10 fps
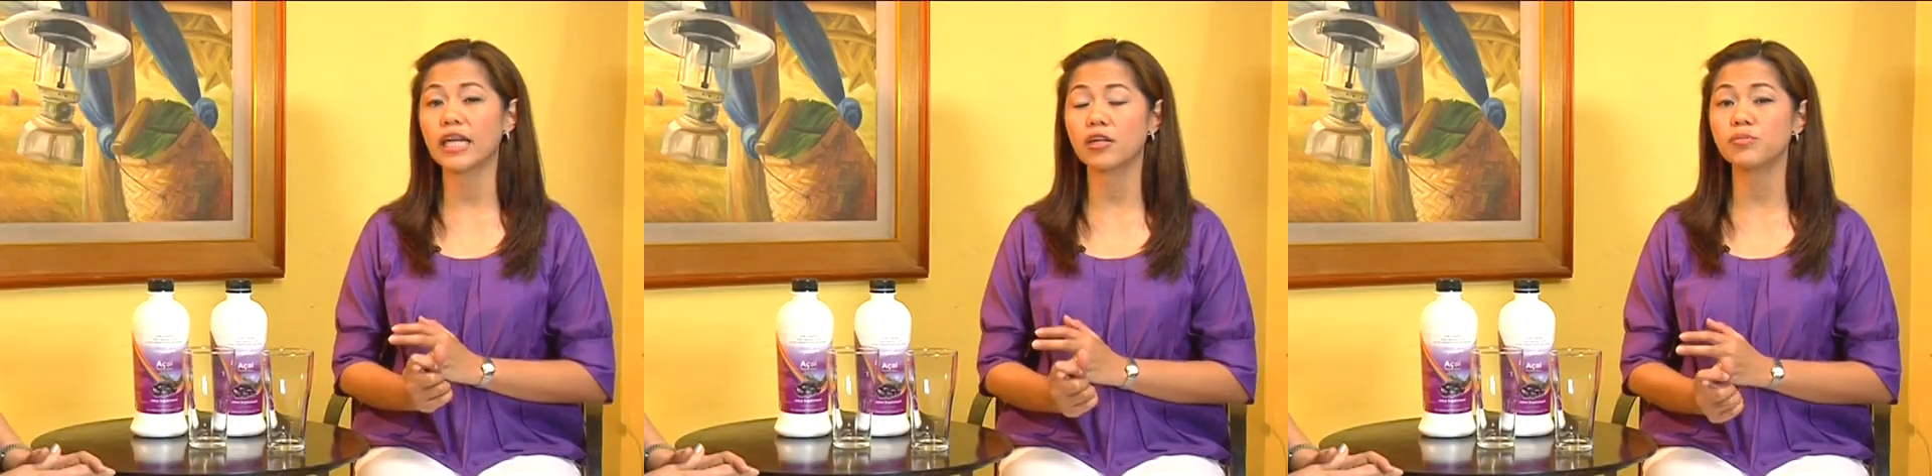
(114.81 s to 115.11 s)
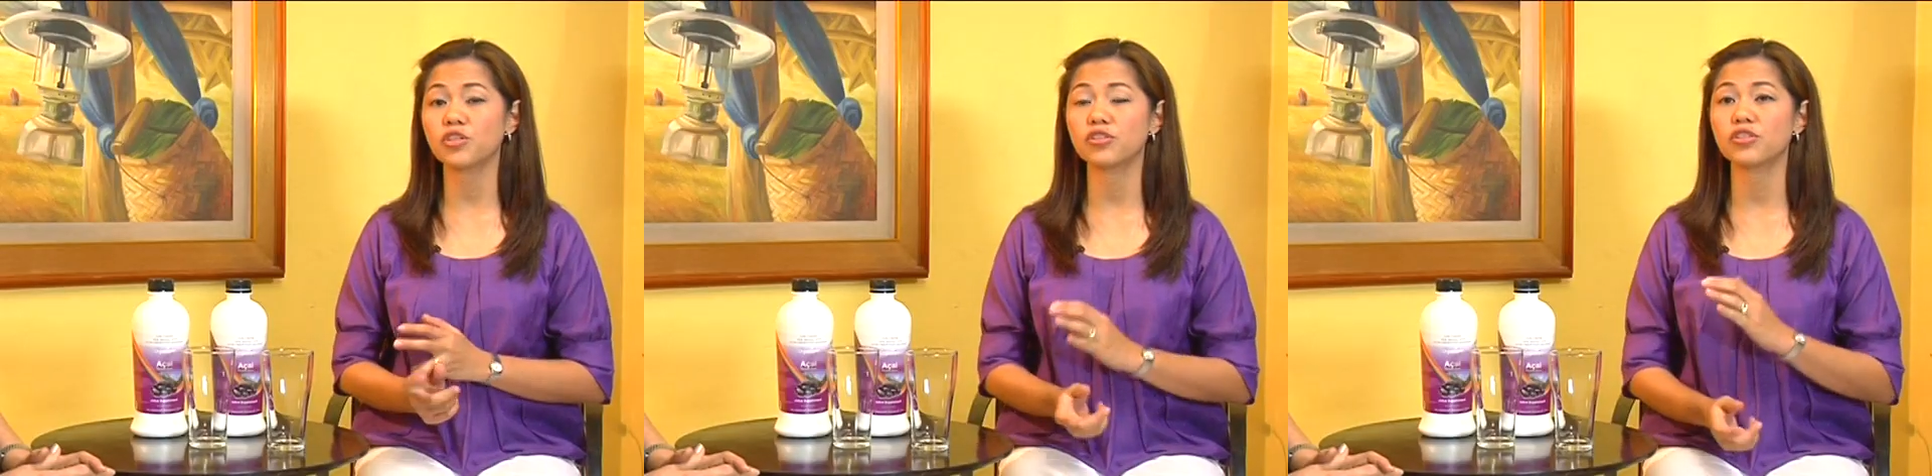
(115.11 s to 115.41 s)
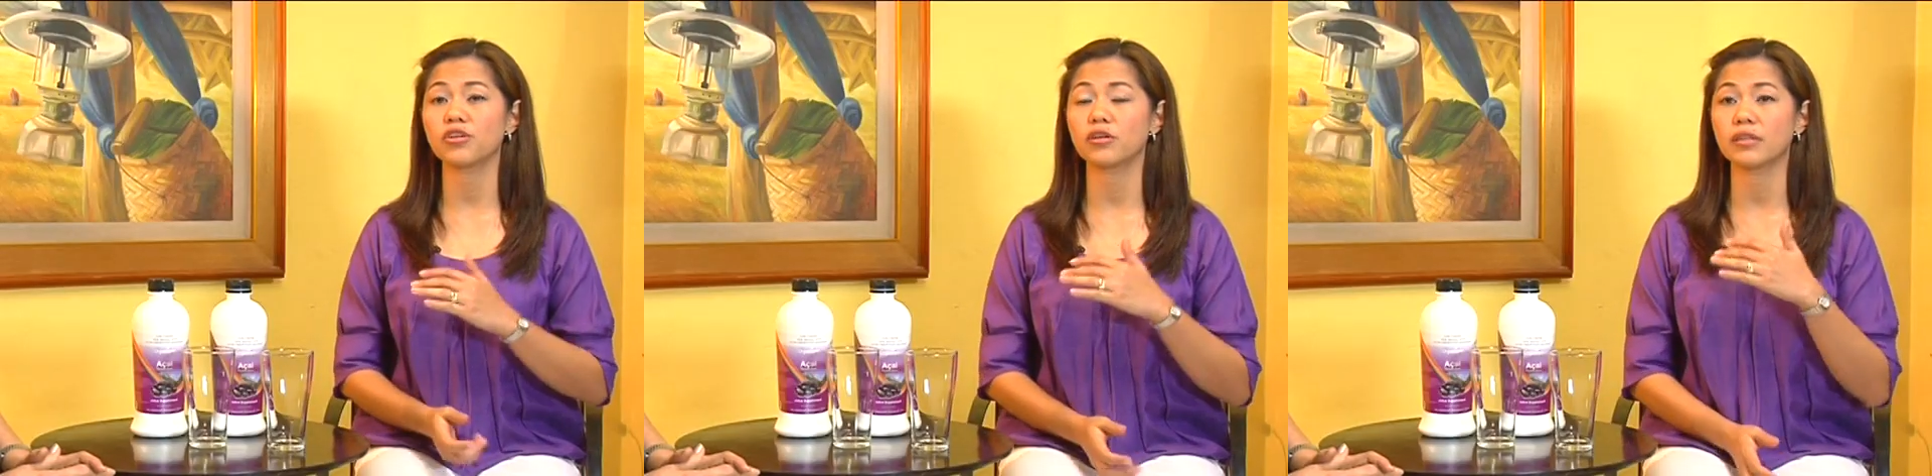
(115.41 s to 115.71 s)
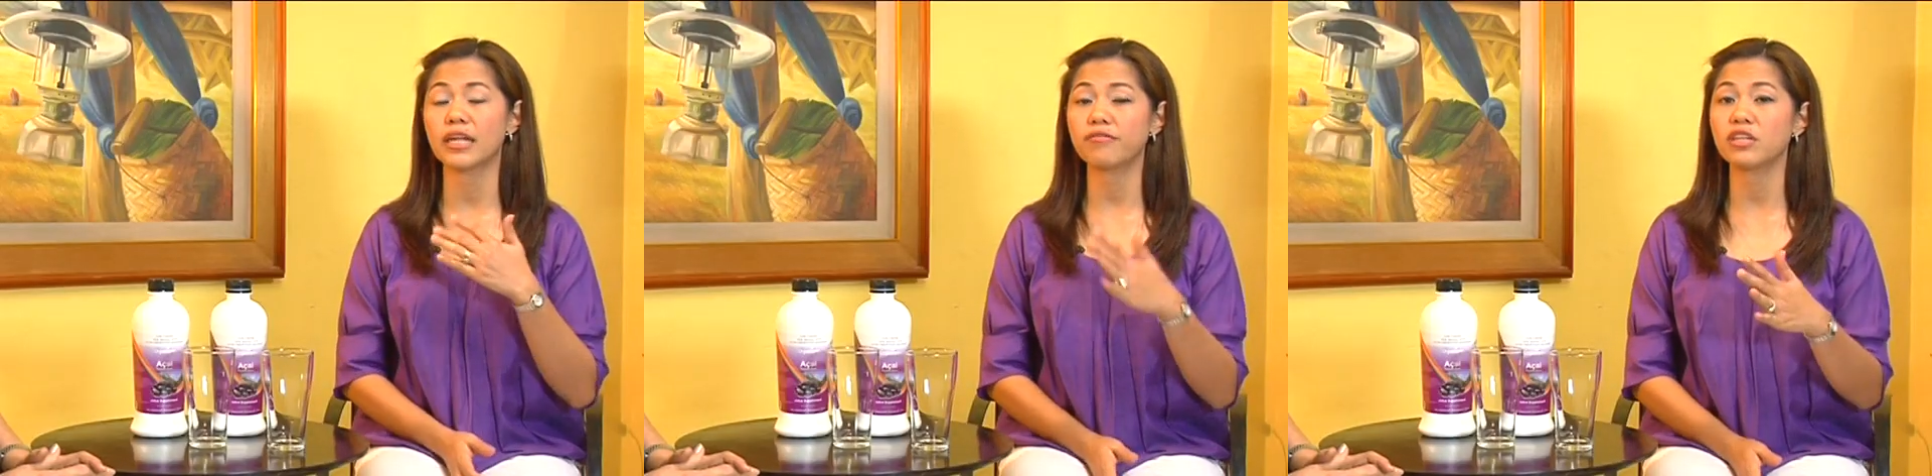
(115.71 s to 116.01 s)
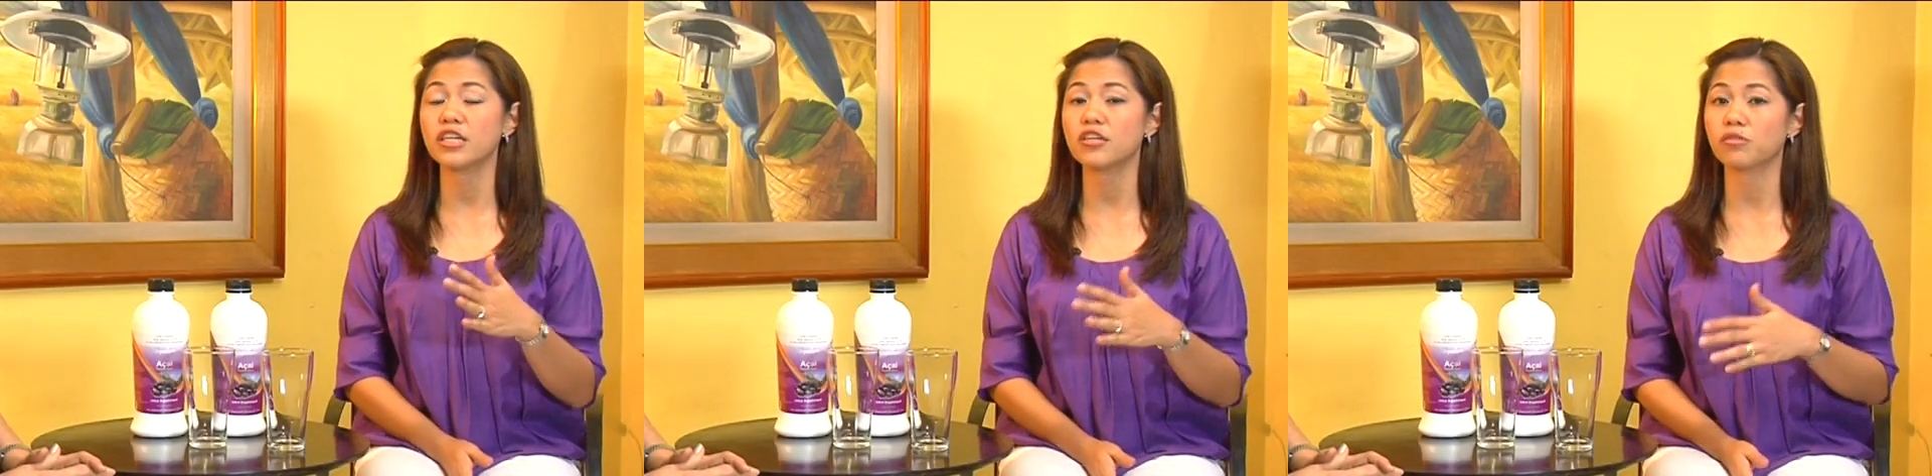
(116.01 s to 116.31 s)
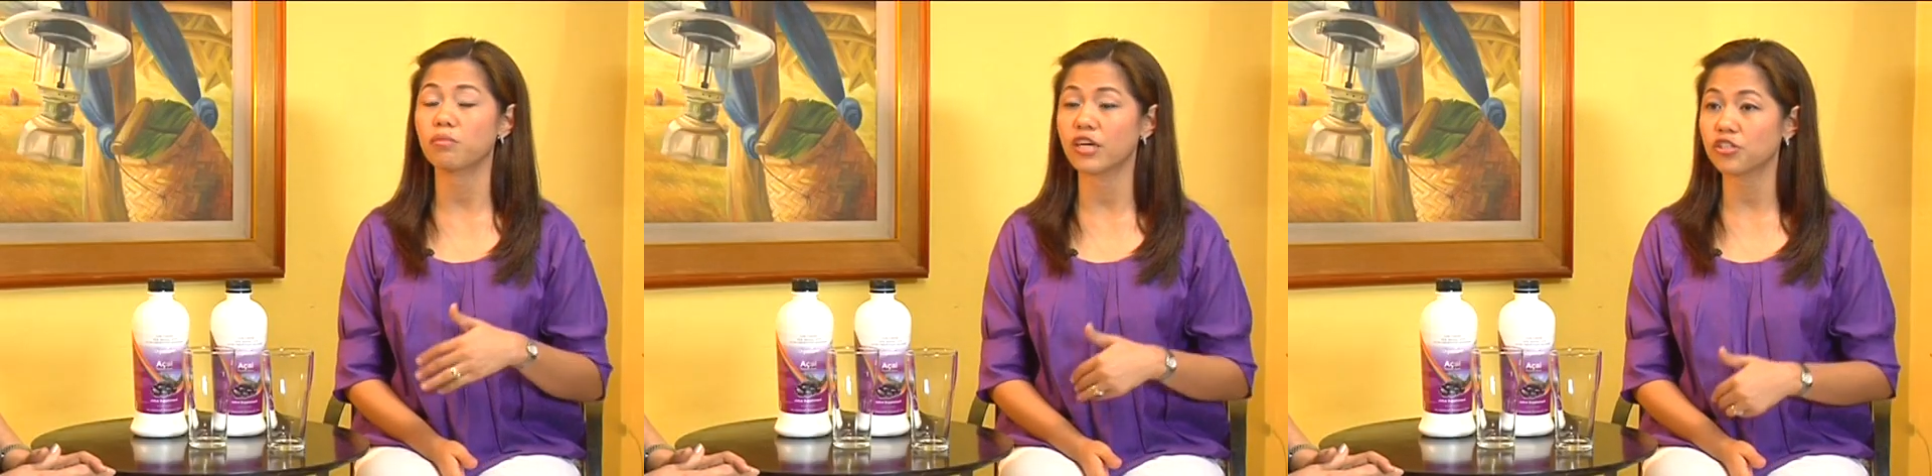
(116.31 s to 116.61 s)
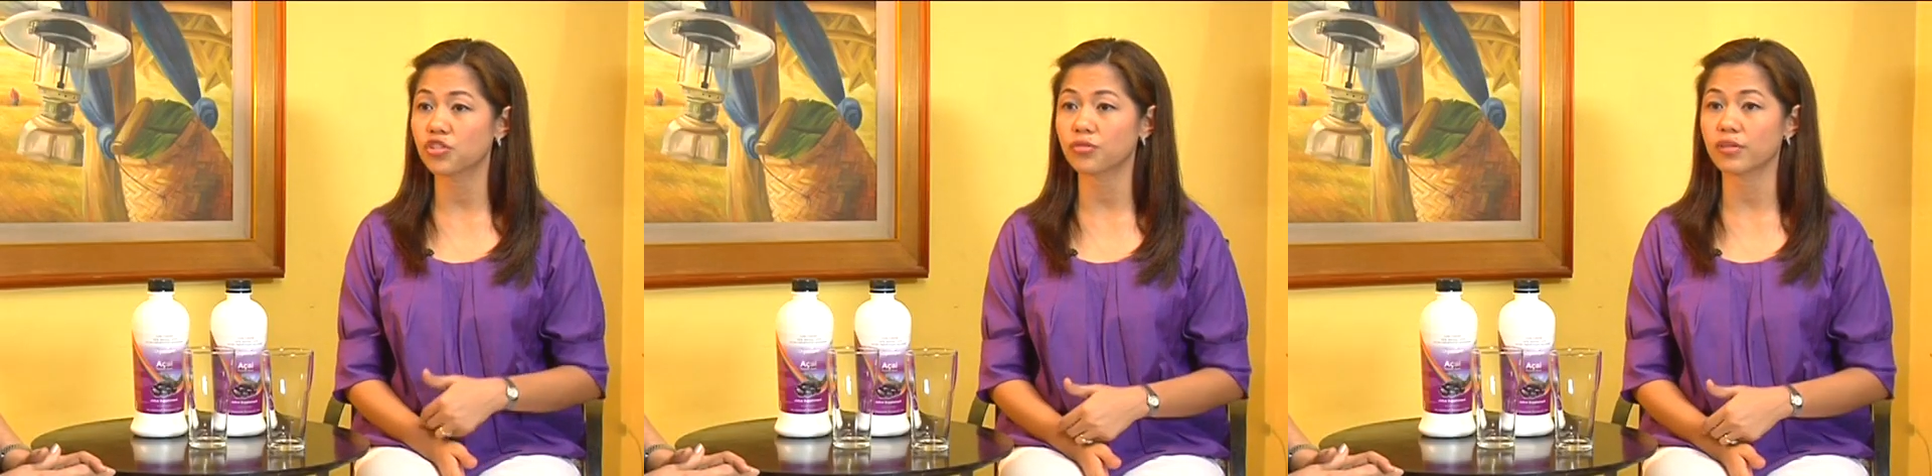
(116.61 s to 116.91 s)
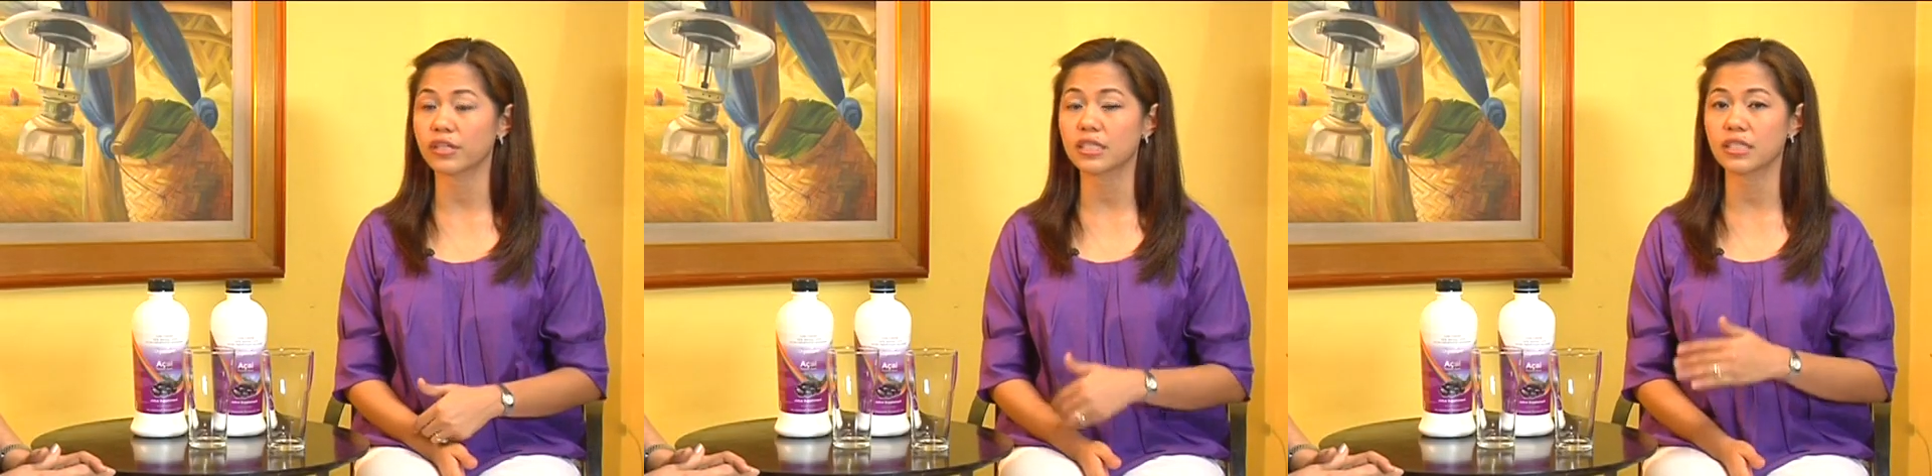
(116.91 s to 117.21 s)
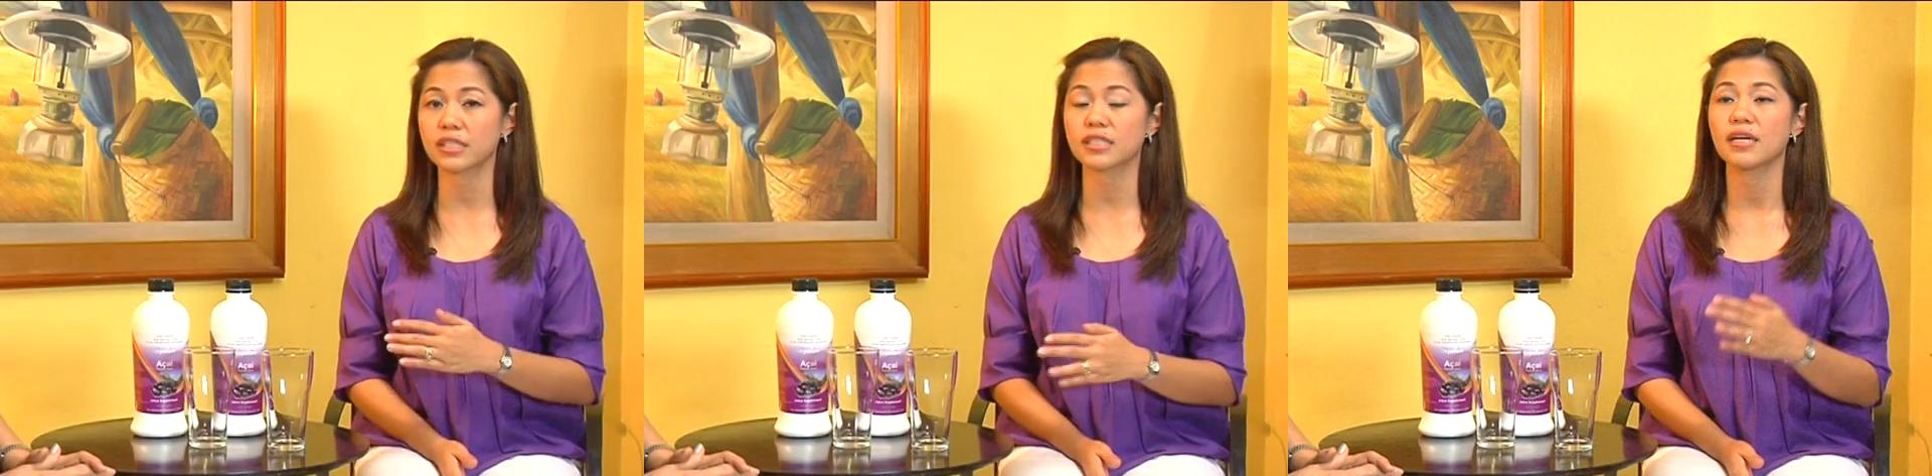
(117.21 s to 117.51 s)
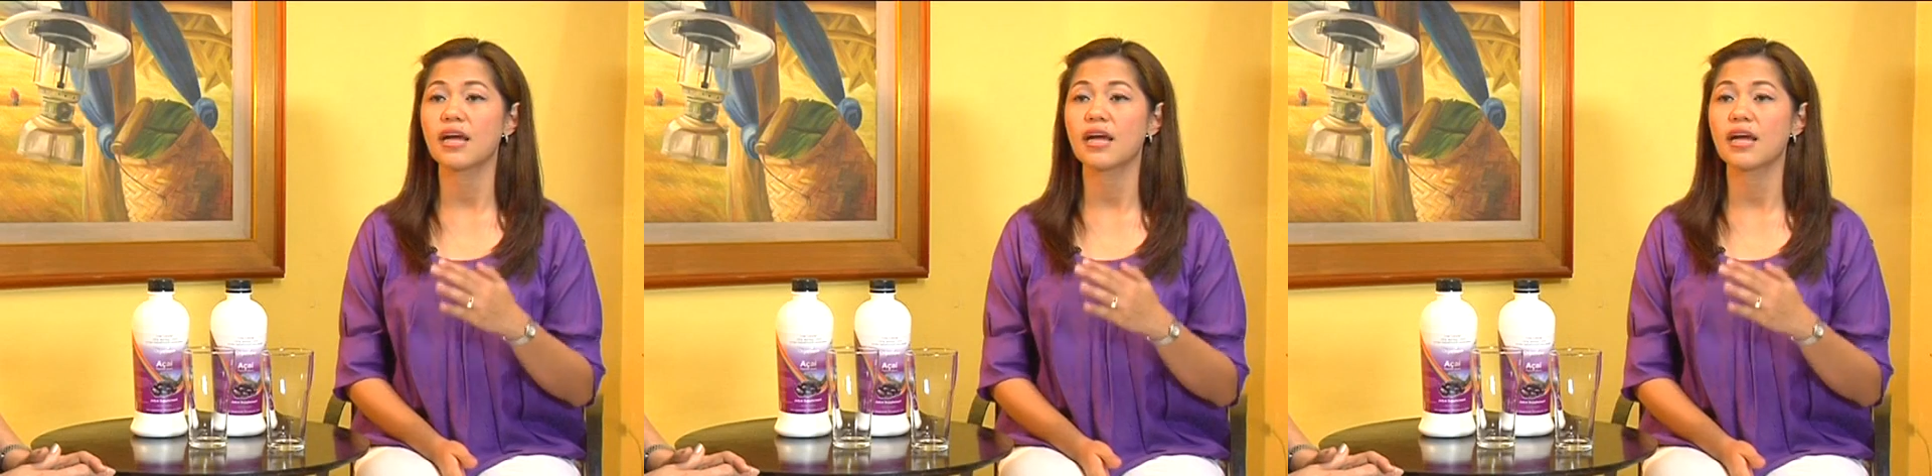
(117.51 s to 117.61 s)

helps on your leveling your blood sugar since